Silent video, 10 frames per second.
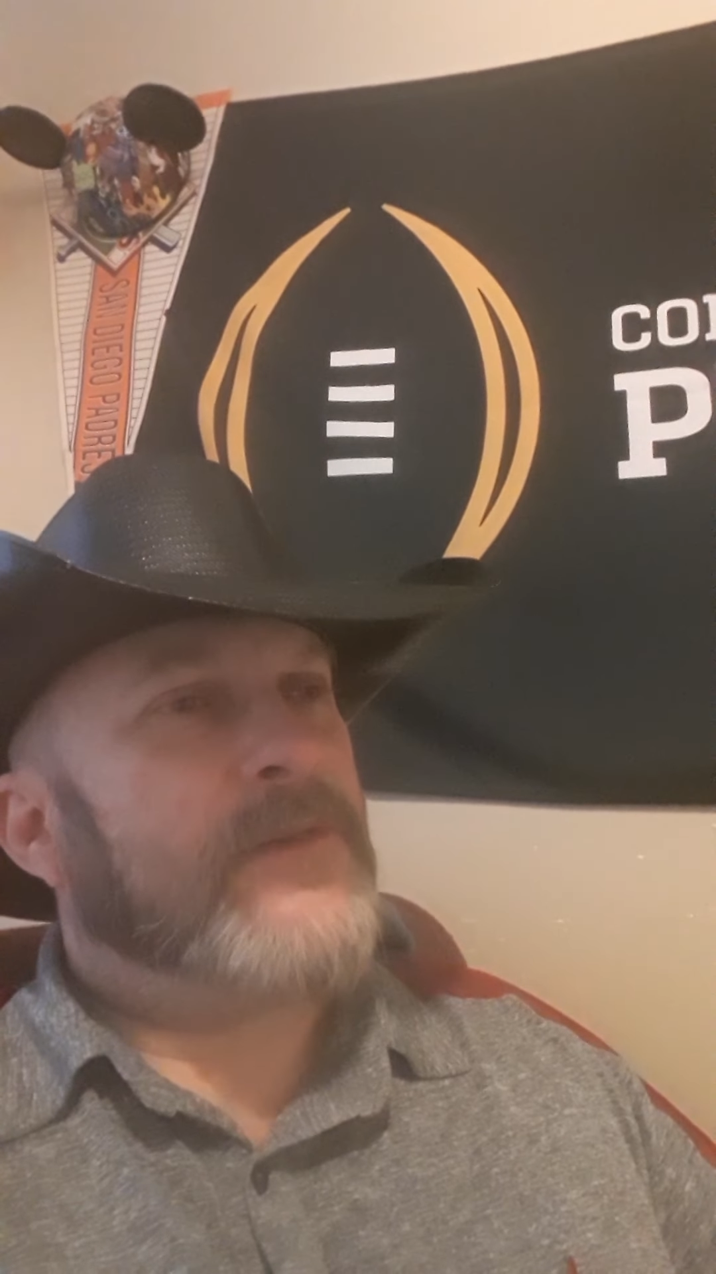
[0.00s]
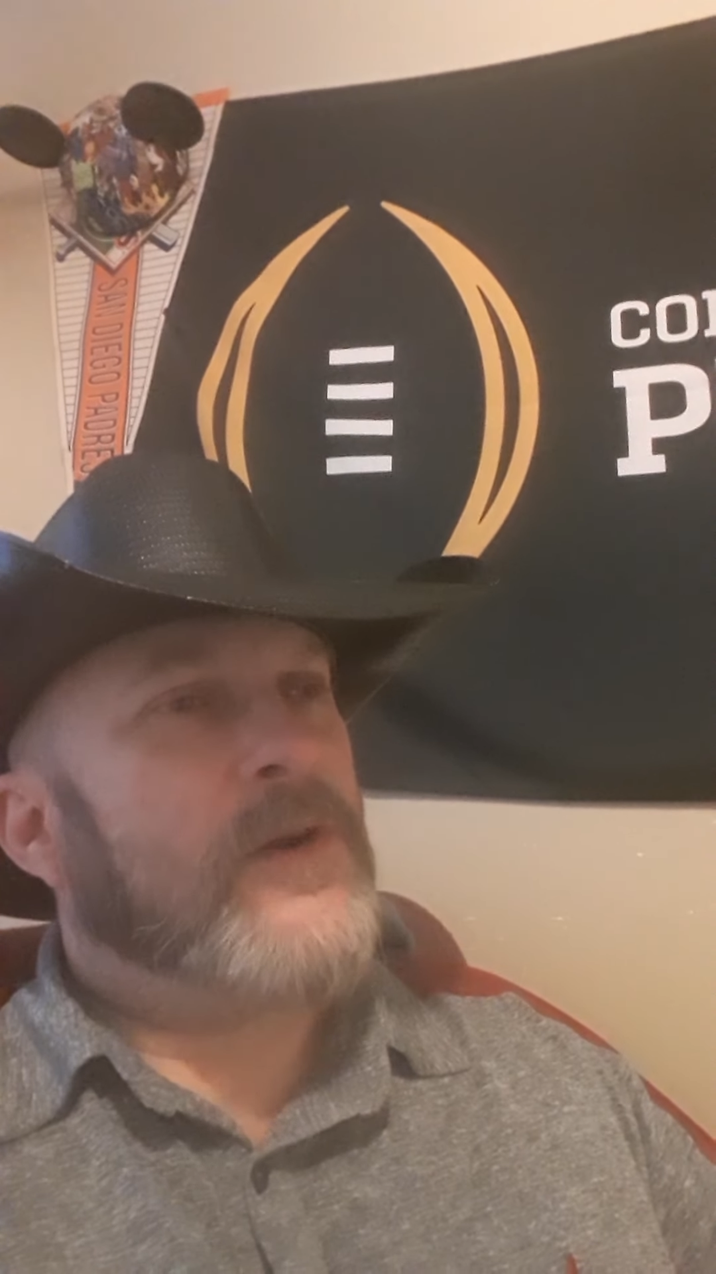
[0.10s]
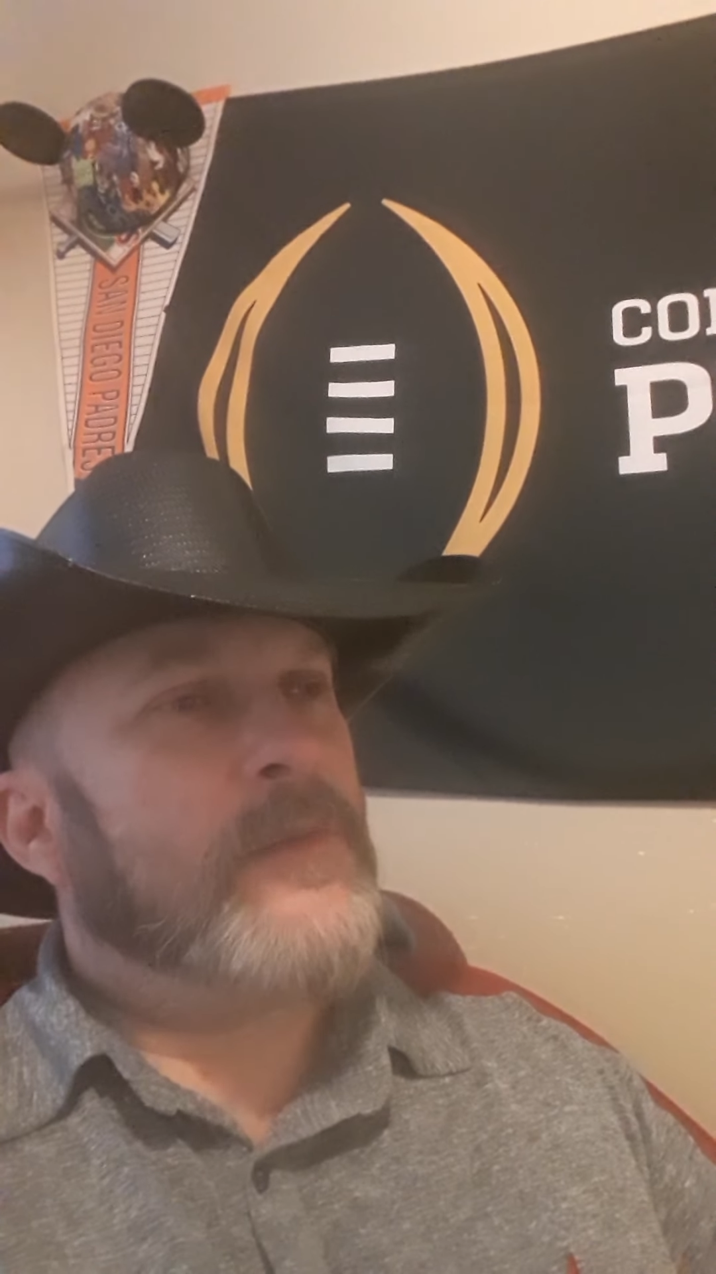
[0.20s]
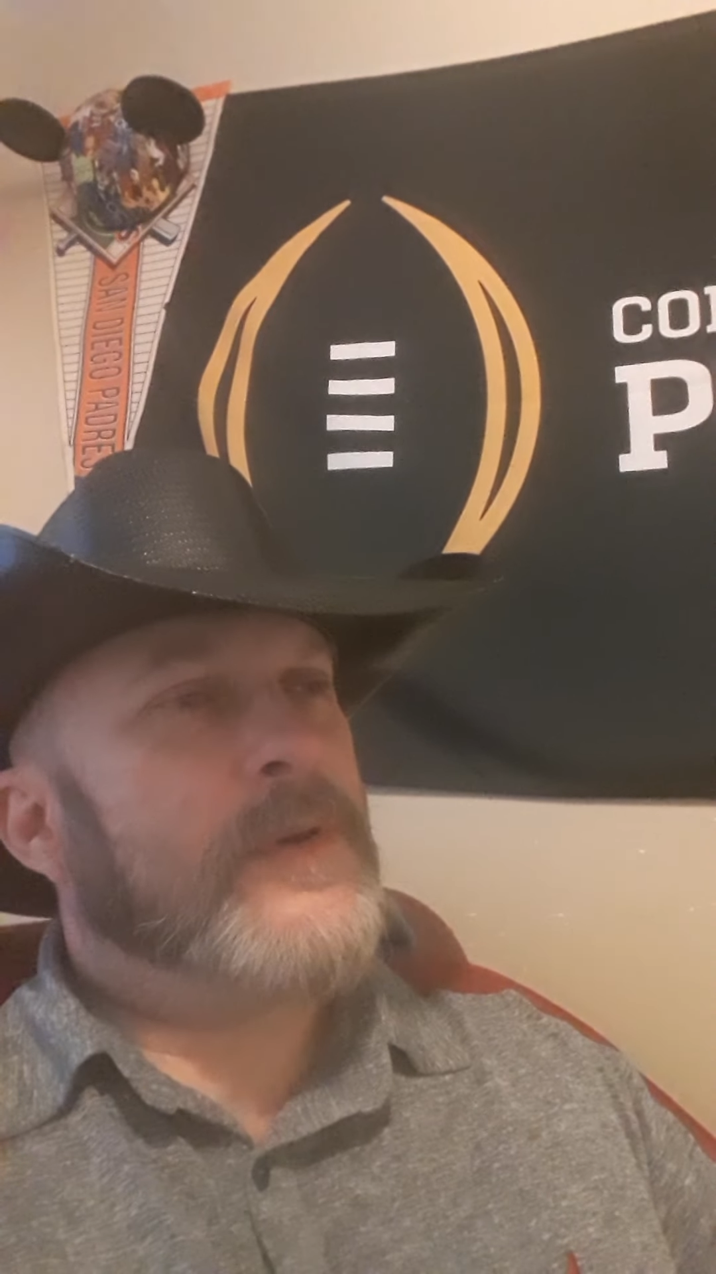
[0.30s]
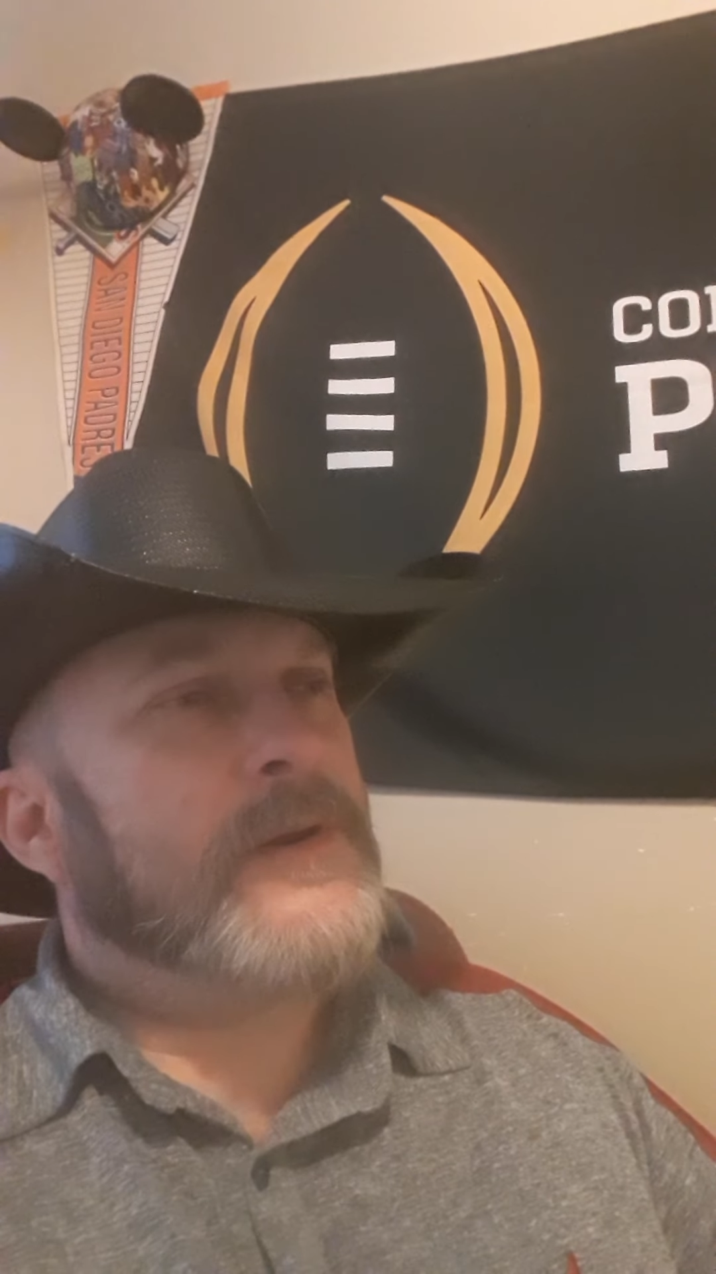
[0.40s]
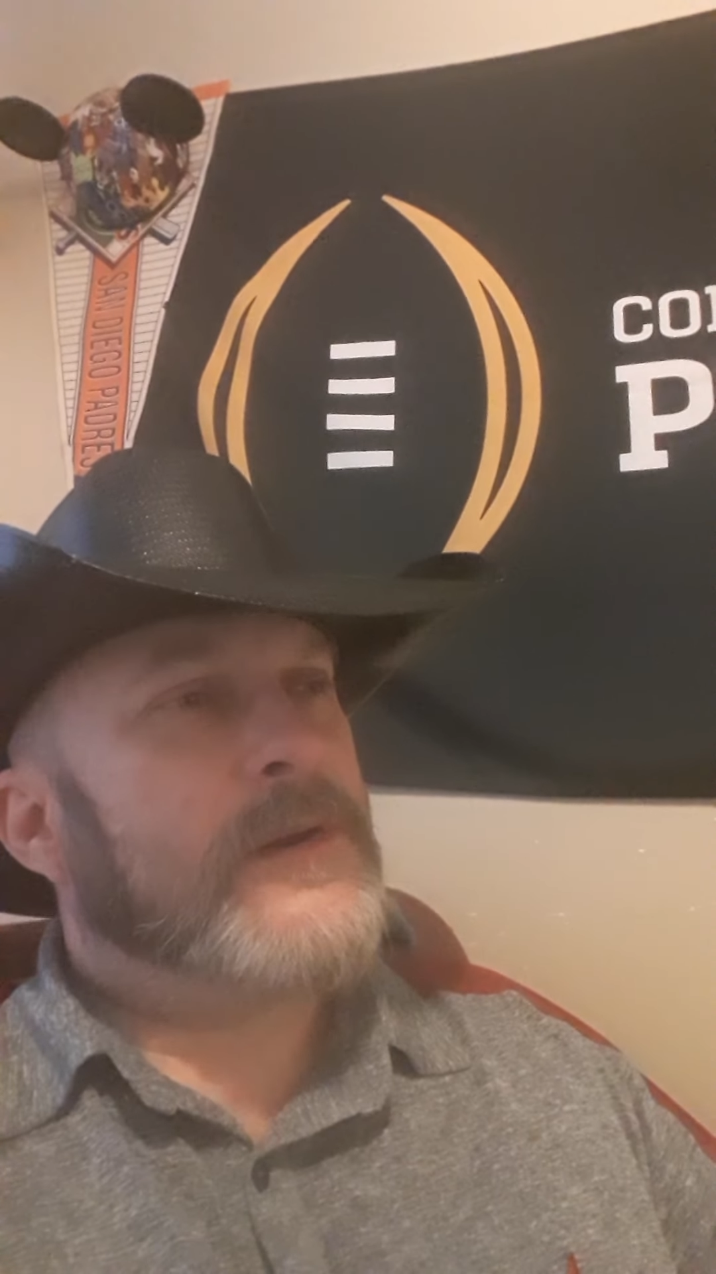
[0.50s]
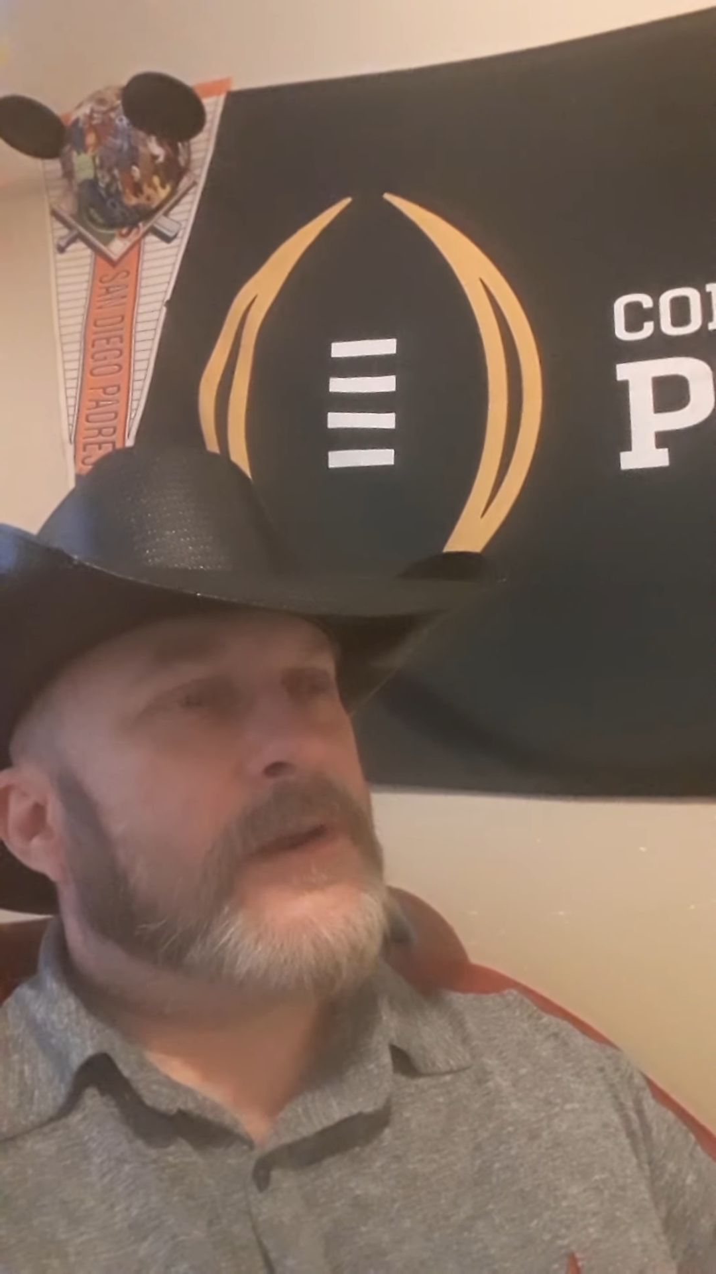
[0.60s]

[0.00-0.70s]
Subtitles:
Urban